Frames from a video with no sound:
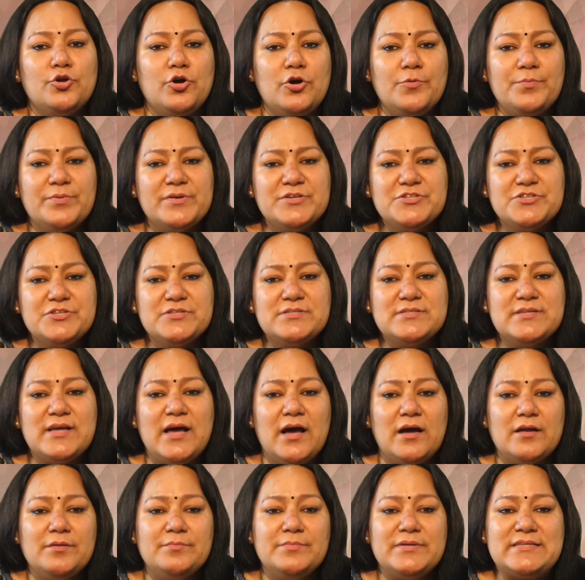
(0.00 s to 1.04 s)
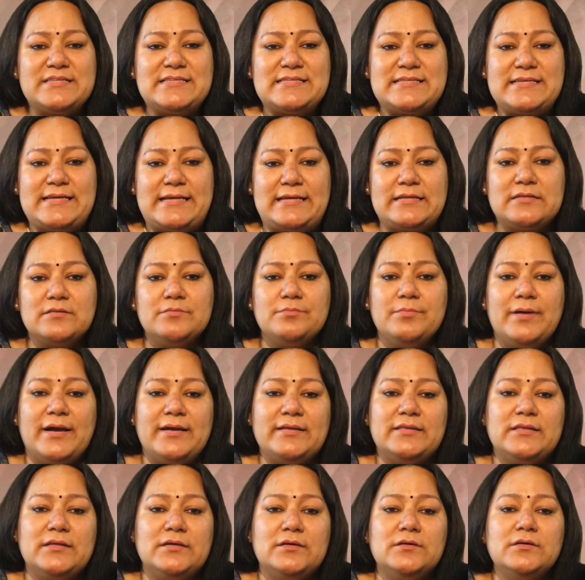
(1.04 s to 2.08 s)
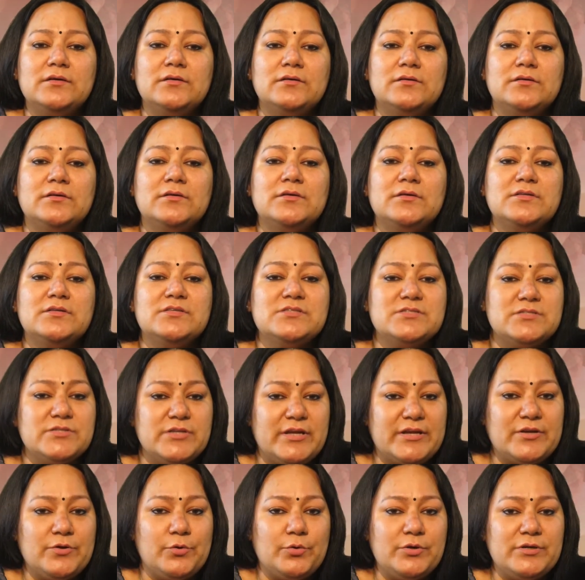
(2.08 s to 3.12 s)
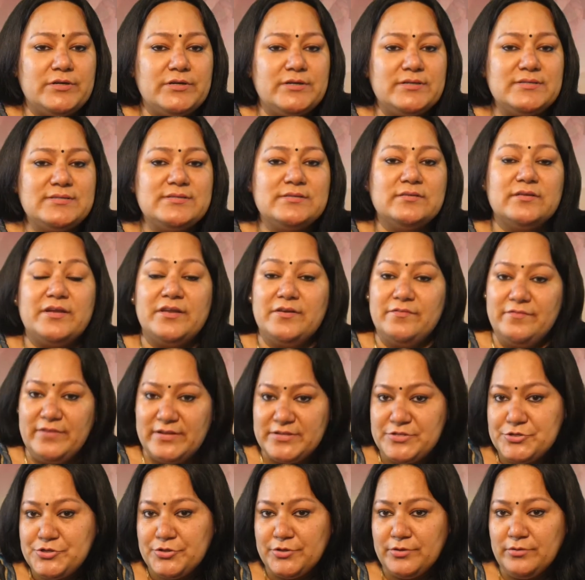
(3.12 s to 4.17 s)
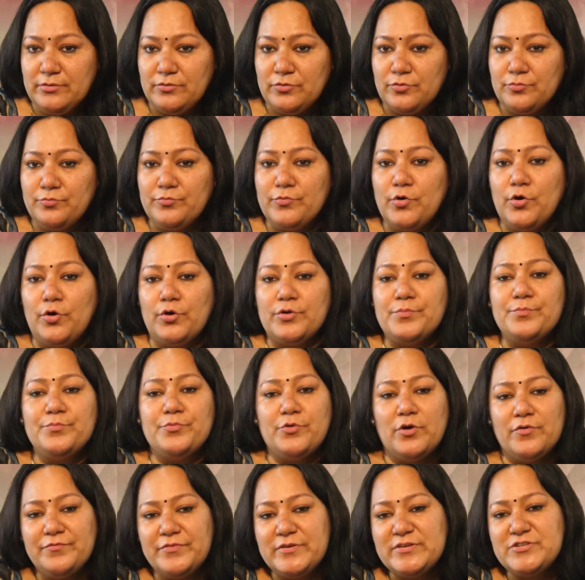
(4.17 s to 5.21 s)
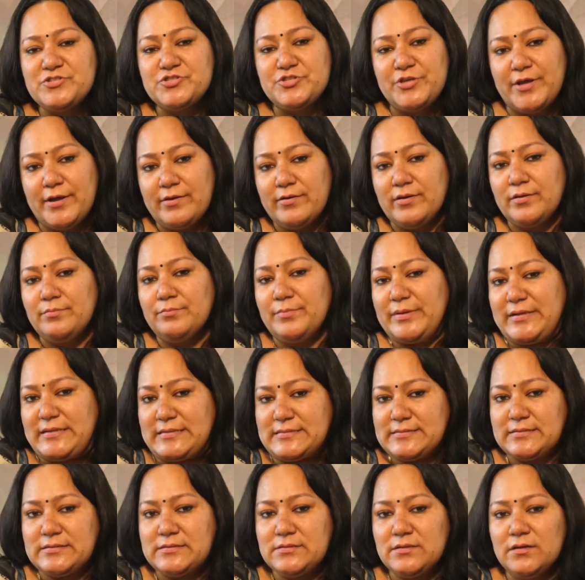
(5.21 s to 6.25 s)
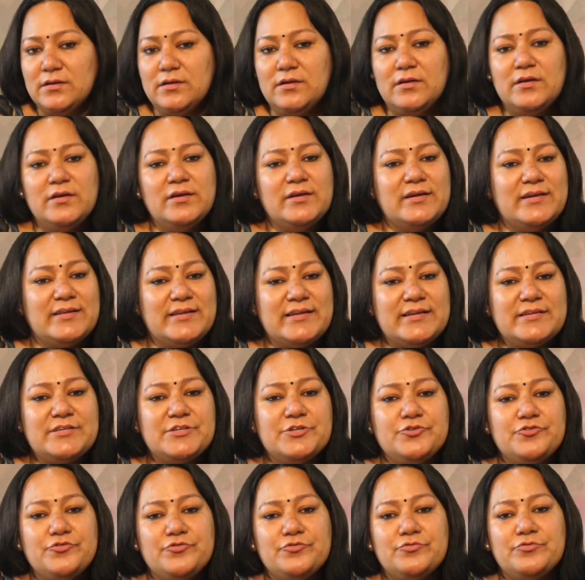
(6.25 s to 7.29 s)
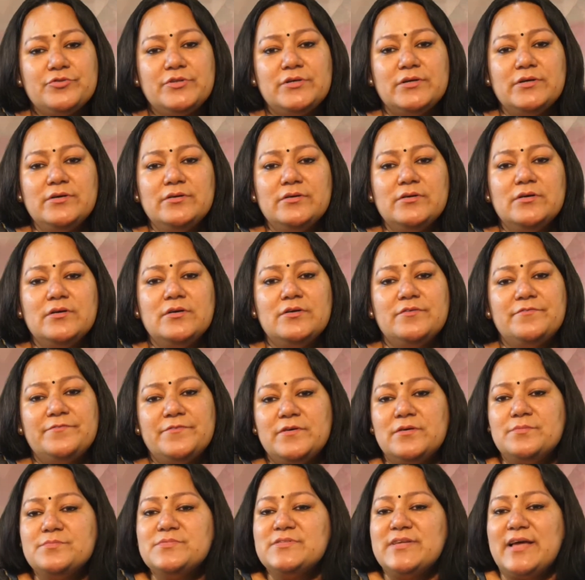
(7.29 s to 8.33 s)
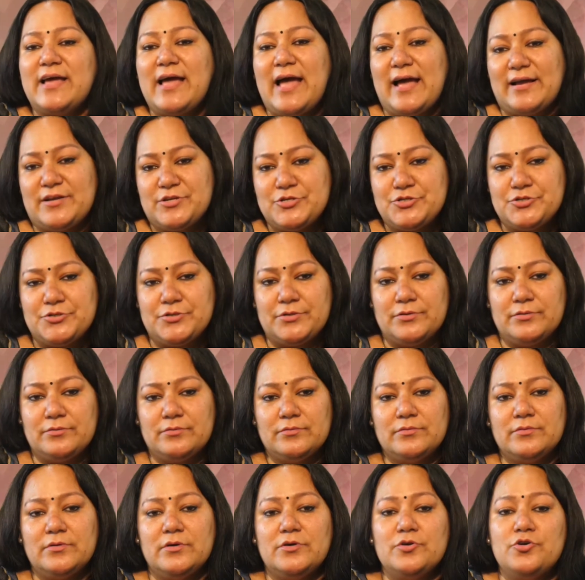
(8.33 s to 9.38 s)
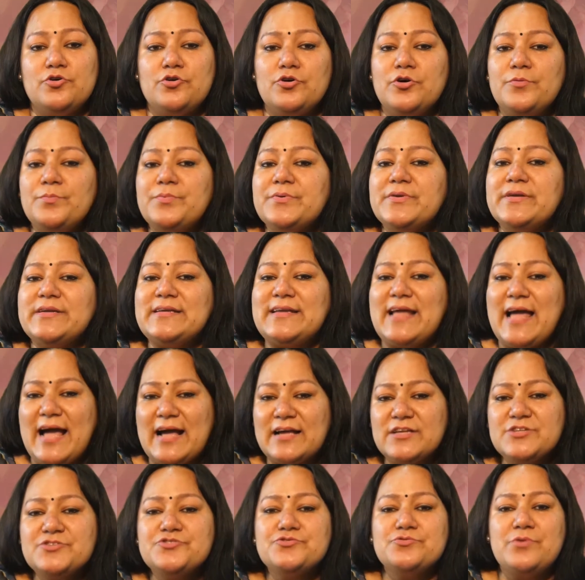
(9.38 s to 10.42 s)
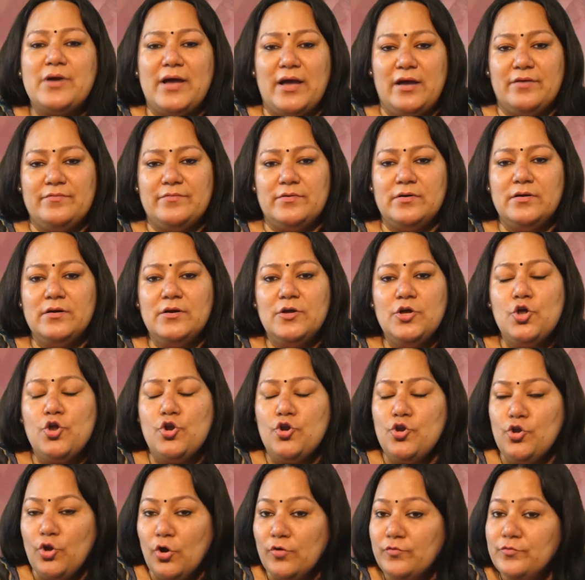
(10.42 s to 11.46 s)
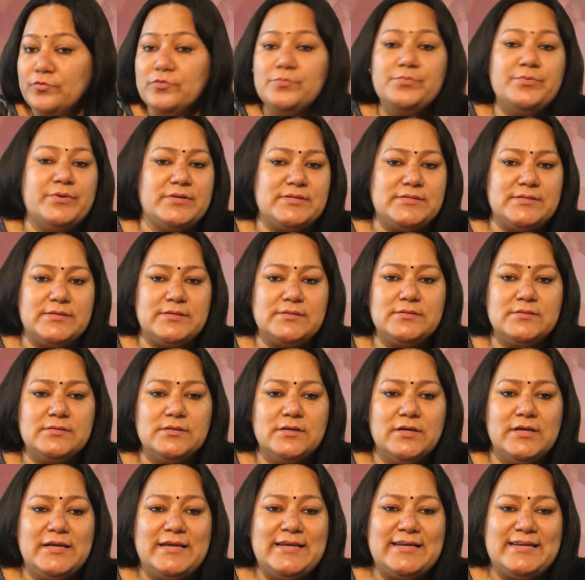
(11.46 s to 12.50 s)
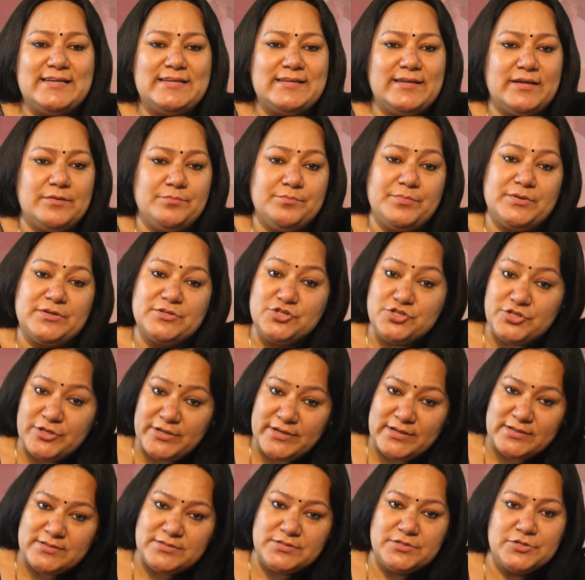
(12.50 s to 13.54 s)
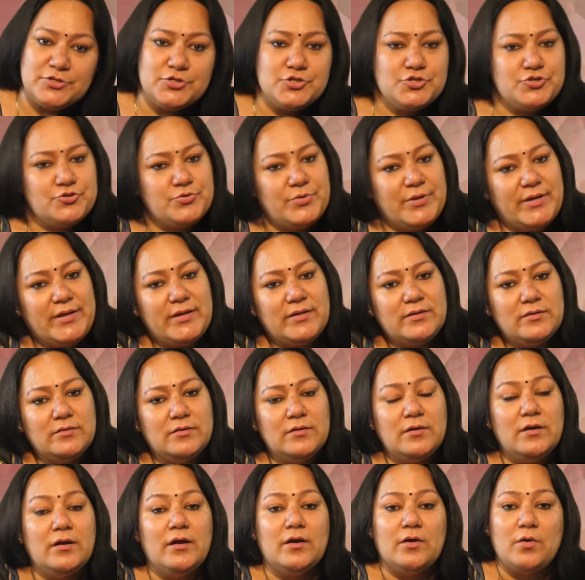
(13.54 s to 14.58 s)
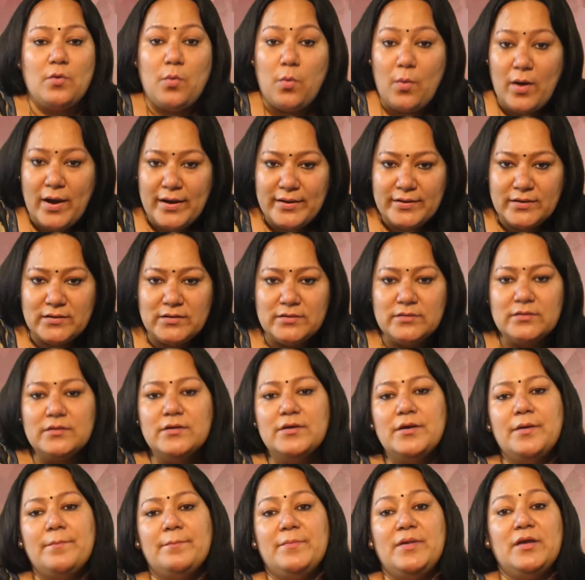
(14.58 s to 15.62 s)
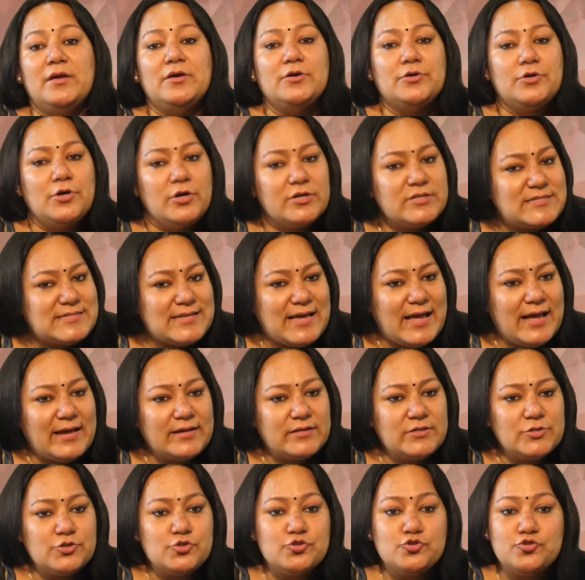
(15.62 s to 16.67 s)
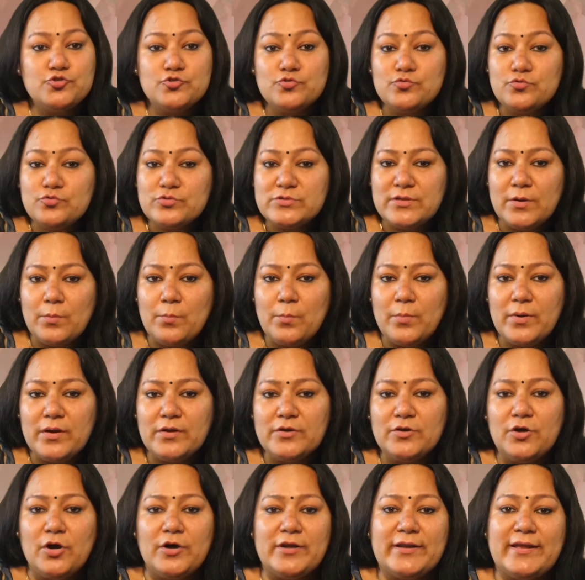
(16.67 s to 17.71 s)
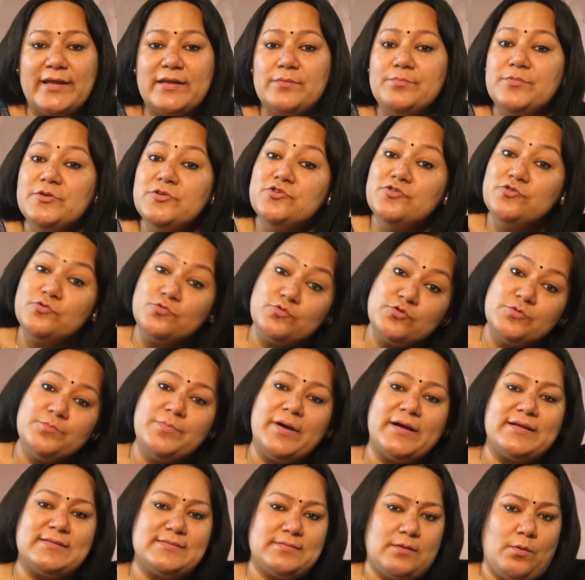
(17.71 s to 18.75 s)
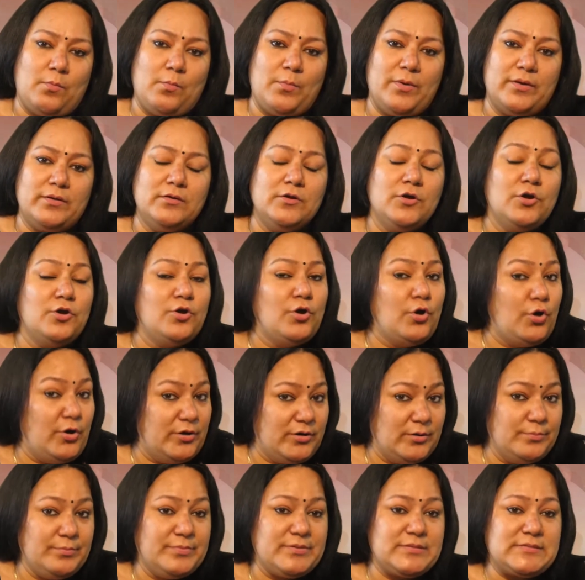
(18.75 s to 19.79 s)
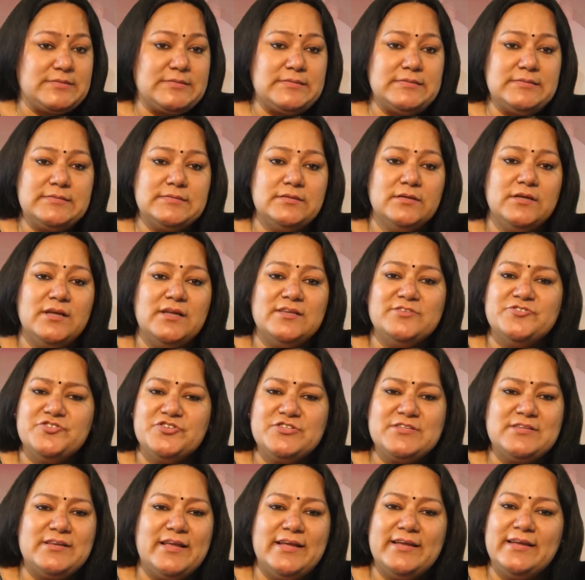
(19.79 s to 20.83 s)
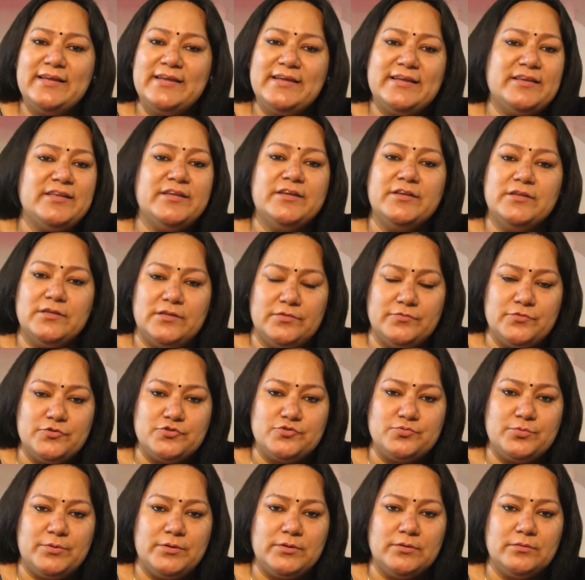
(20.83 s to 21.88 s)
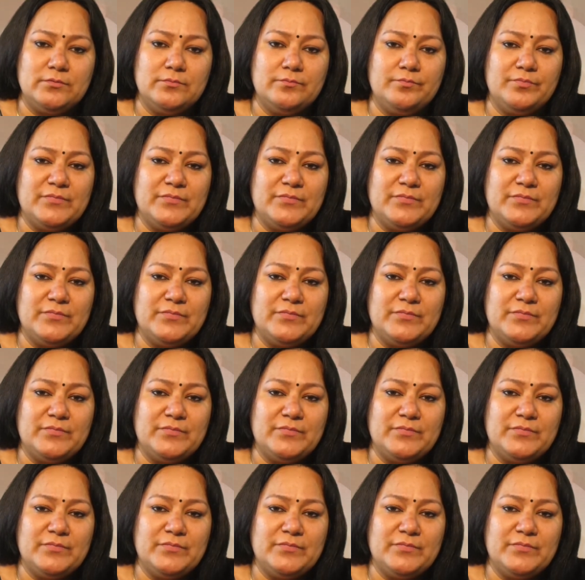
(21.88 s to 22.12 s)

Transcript: Corporations are maintained by the stakeholders, investor on profit sharing basis created through the firm's action. A corporate has to have a lawful presence. It can purchase, trade, acquire, make a contact, sue someone, or can be sued by someone or a business, just like any individual.